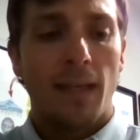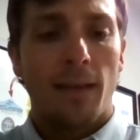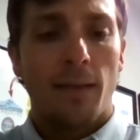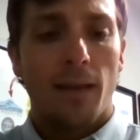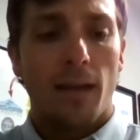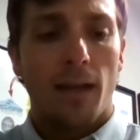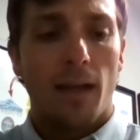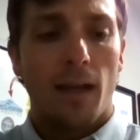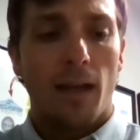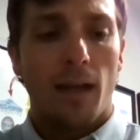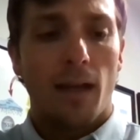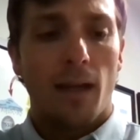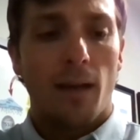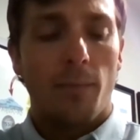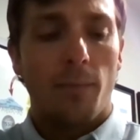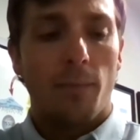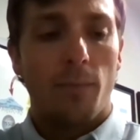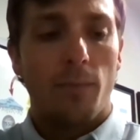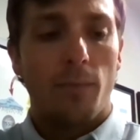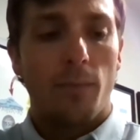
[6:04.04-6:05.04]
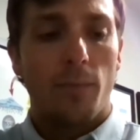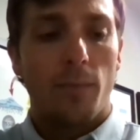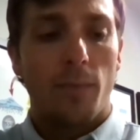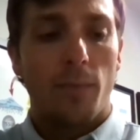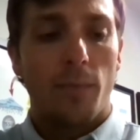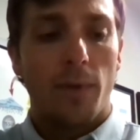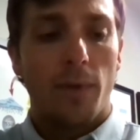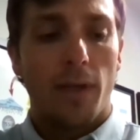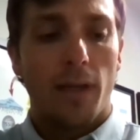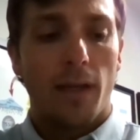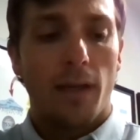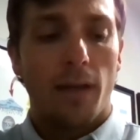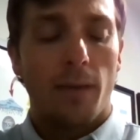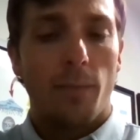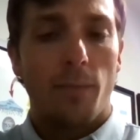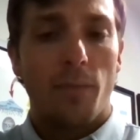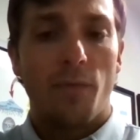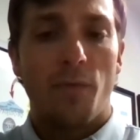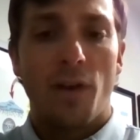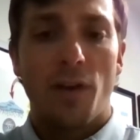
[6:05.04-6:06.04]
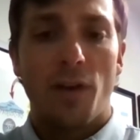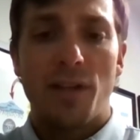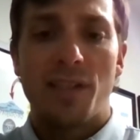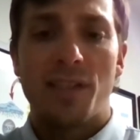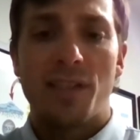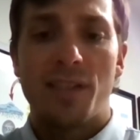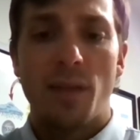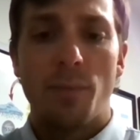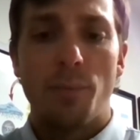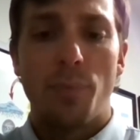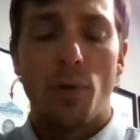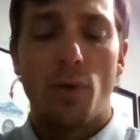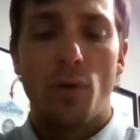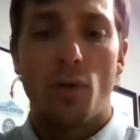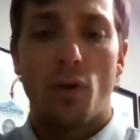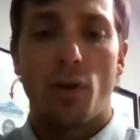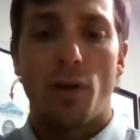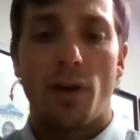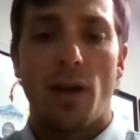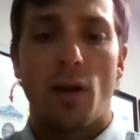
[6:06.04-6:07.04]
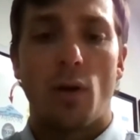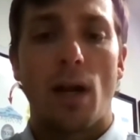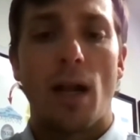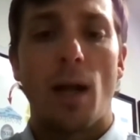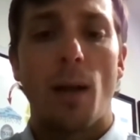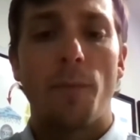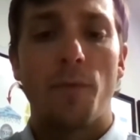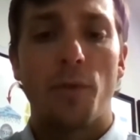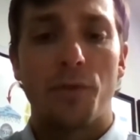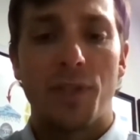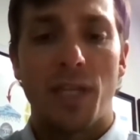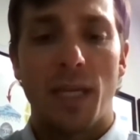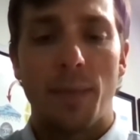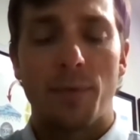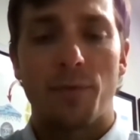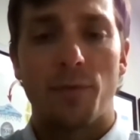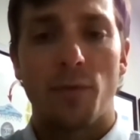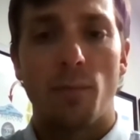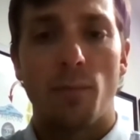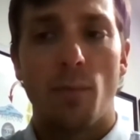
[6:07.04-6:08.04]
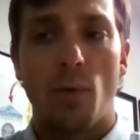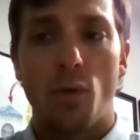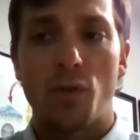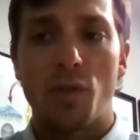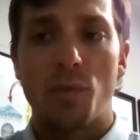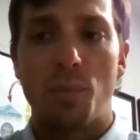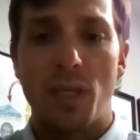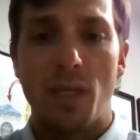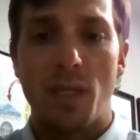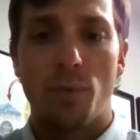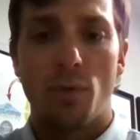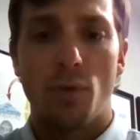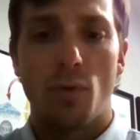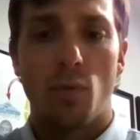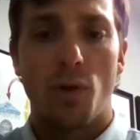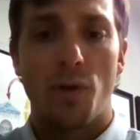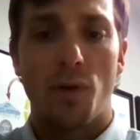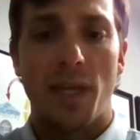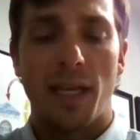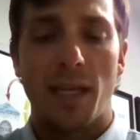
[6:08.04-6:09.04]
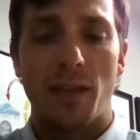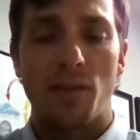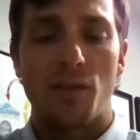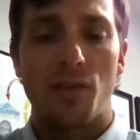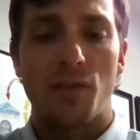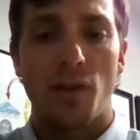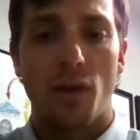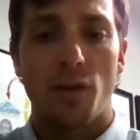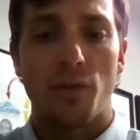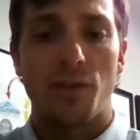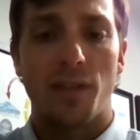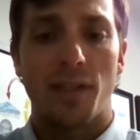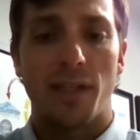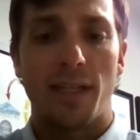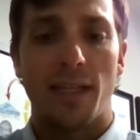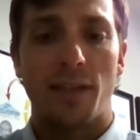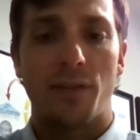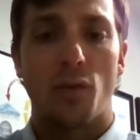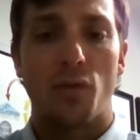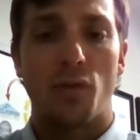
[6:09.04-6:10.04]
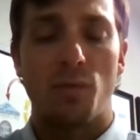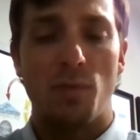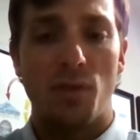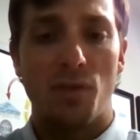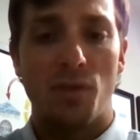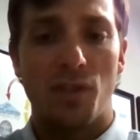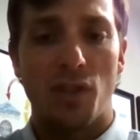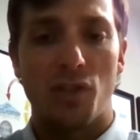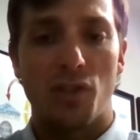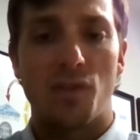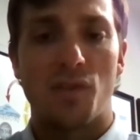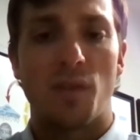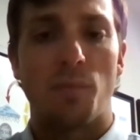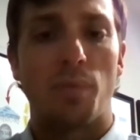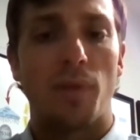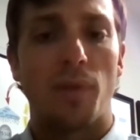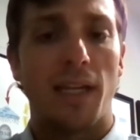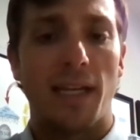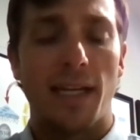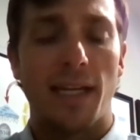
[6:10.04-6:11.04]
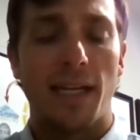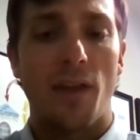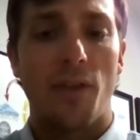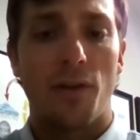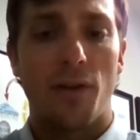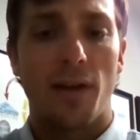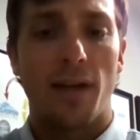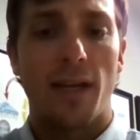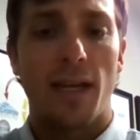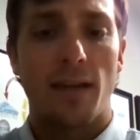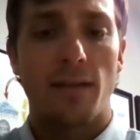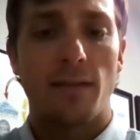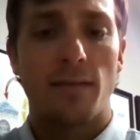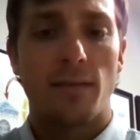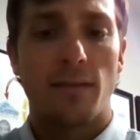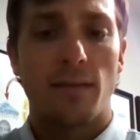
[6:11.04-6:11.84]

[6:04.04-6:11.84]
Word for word: um, uh, very simple or, or helpful tips for most people where they can start to get those musicians to play together again?